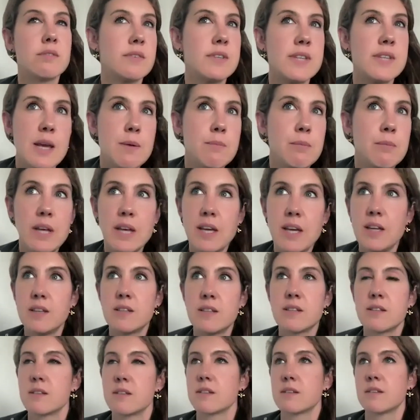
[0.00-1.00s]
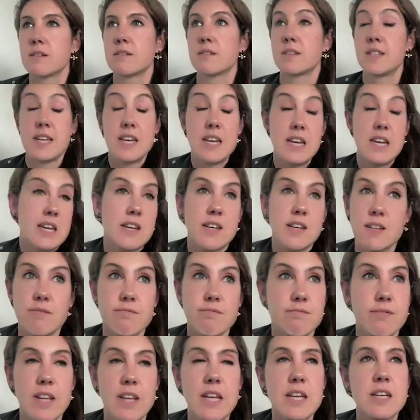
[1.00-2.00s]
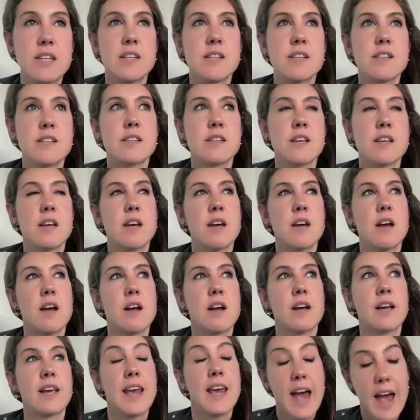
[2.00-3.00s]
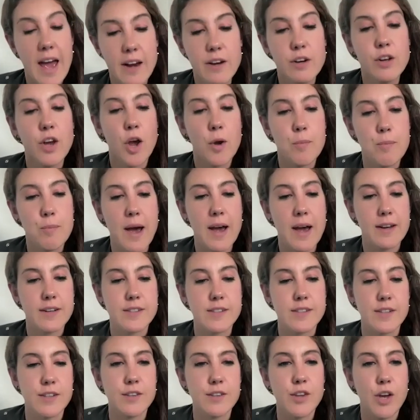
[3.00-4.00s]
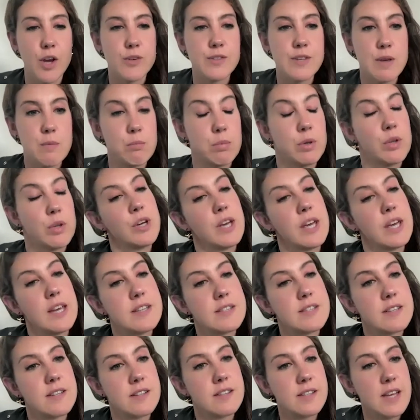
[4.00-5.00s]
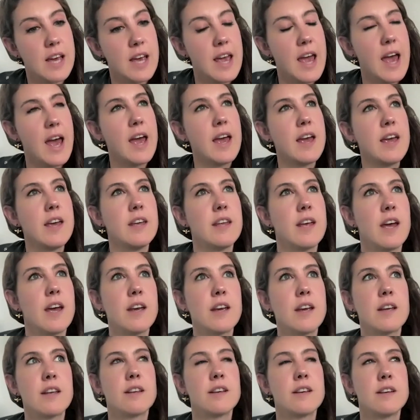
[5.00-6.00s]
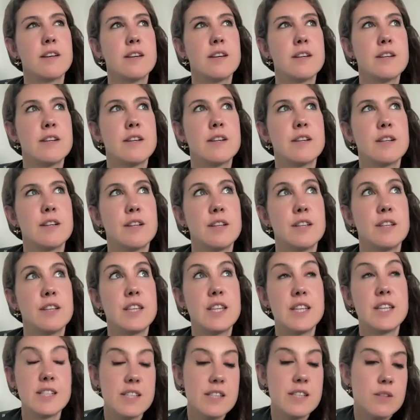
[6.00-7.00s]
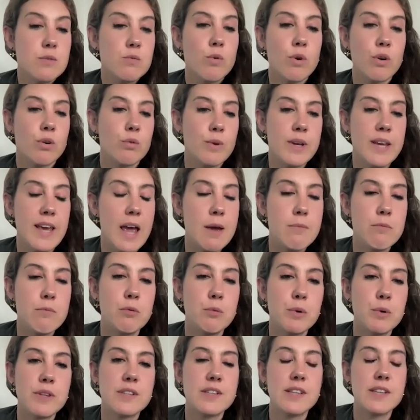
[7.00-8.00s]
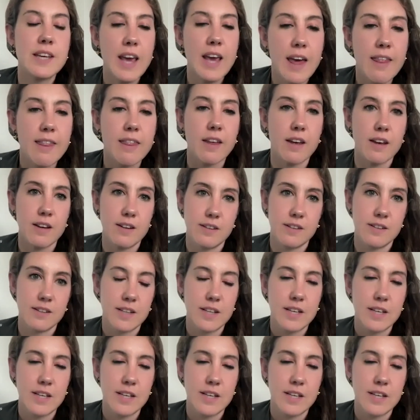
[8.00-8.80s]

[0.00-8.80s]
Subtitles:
team leads, senior leaders can go back to those employees and say, hey, like, this is what we came up with together.